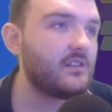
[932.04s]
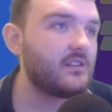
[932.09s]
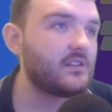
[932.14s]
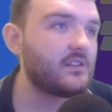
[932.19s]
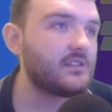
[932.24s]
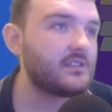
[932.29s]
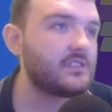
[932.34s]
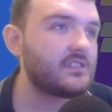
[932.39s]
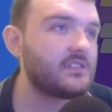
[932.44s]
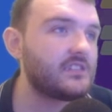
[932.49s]

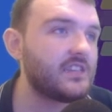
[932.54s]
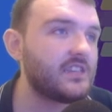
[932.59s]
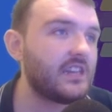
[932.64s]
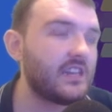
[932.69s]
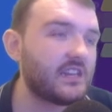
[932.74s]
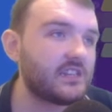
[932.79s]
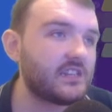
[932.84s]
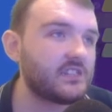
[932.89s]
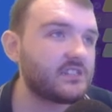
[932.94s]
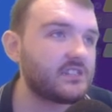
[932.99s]

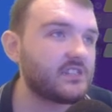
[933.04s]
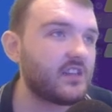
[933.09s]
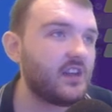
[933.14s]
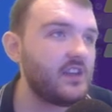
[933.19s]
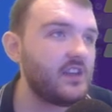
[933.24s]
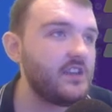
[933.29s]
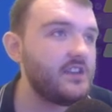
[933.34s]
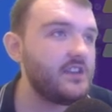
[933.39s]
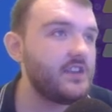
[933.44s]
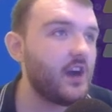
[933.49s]
6,
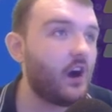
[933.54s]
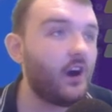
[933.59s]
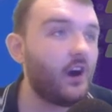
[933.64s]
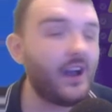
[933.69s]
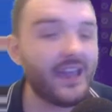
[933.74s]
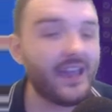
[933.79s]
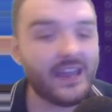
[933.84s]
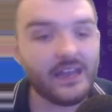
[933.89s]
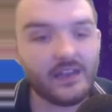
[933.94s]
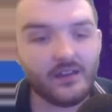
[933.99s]

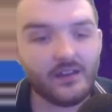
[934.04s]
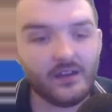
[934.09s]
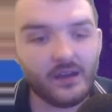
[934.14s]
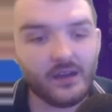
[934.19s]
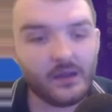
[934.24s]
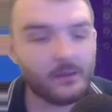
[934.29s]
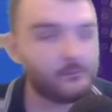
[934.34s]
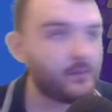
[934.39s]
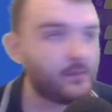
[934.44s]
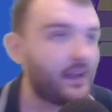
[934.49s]
9
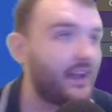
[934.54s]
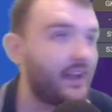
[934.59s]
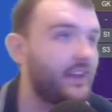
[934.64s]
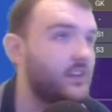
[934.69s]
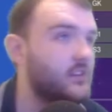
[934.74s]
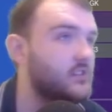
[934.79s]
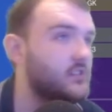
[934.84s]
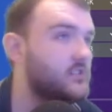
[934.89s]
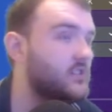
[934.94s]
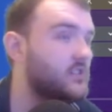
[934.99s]

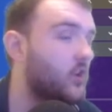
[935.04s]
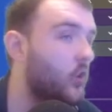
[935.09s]
players,